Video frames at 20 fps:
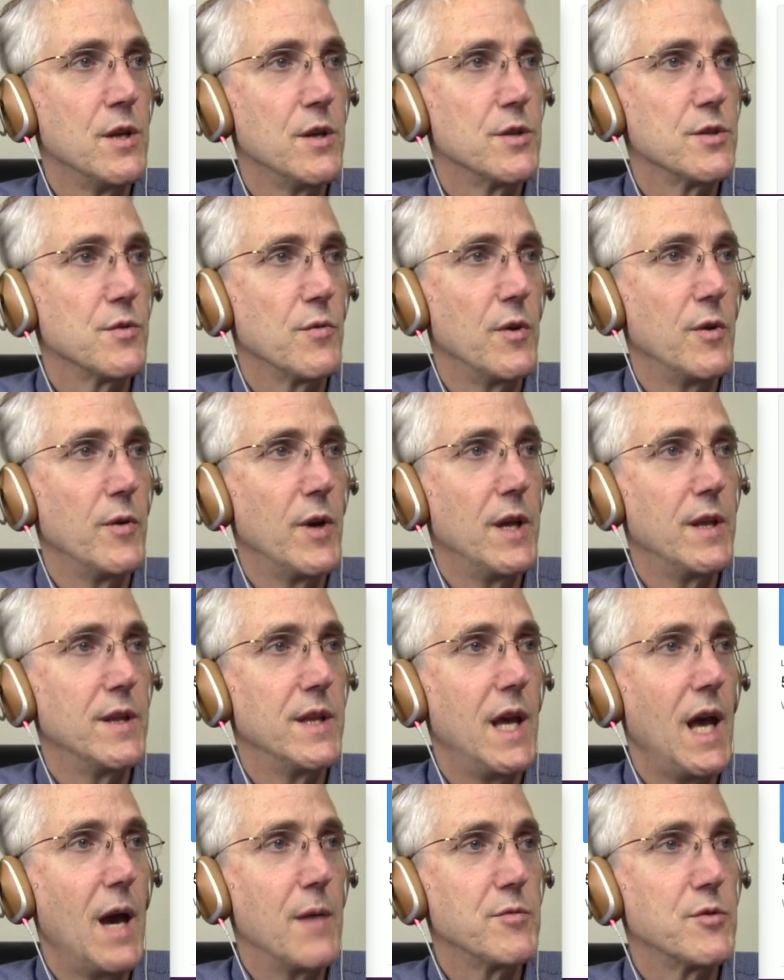So anyway,
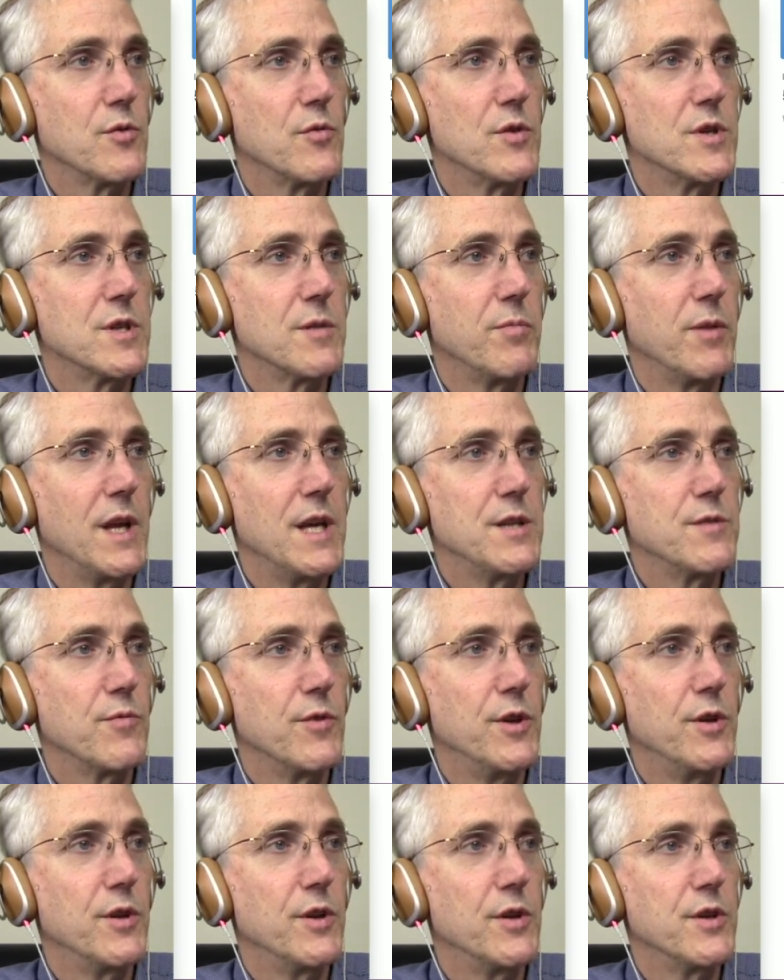the App Store is a place
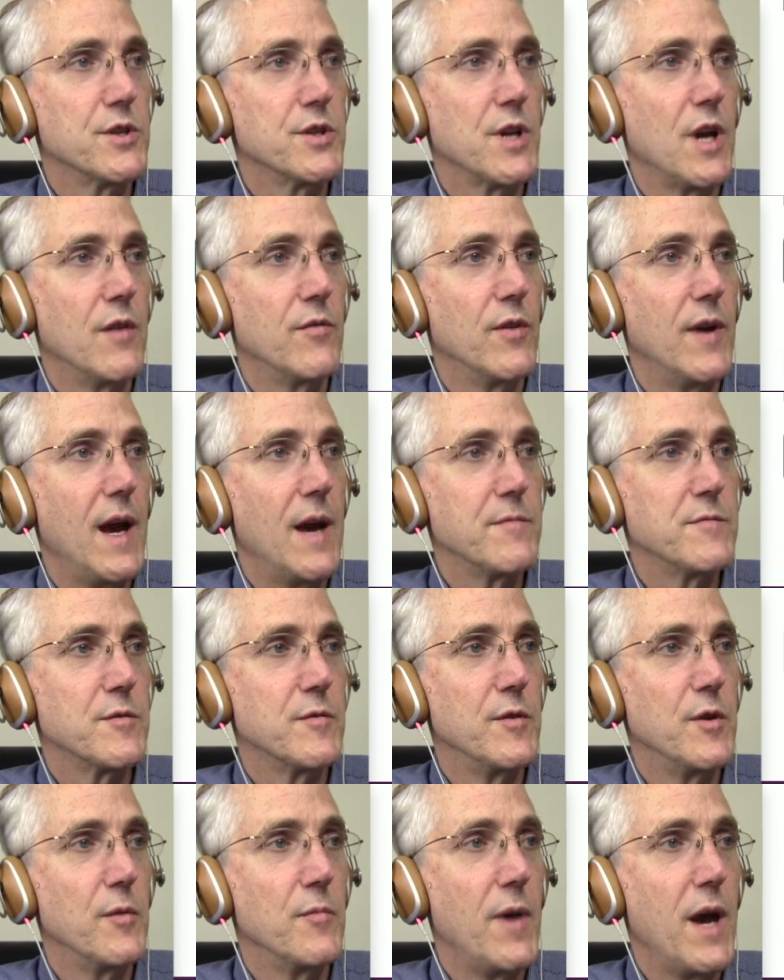where you can discover apps
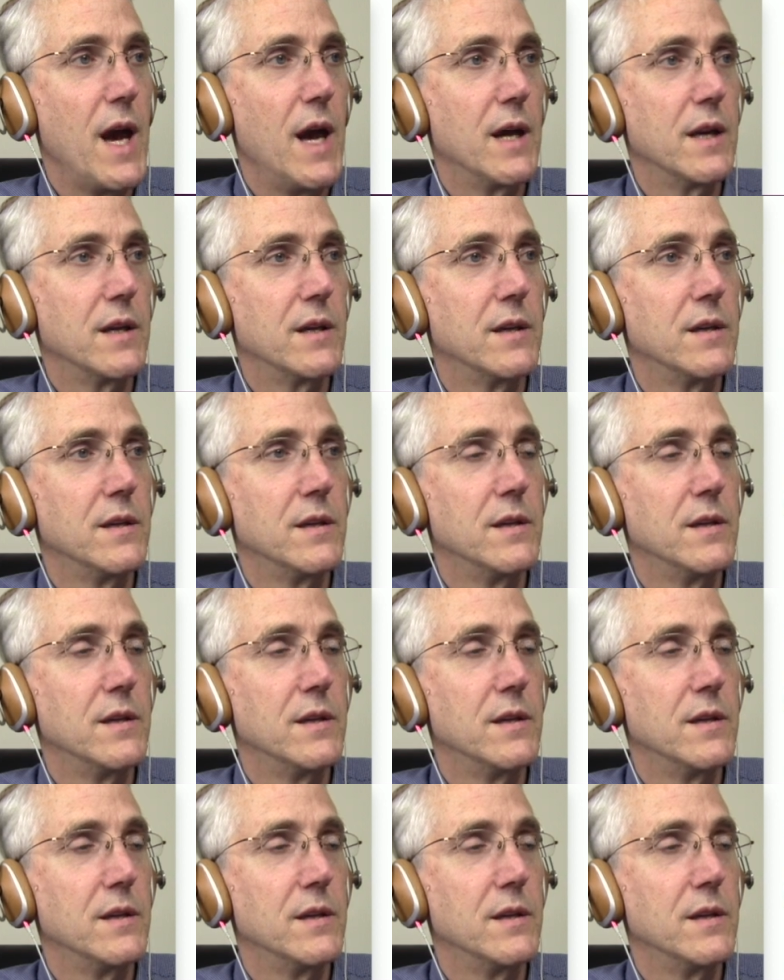for your Mac.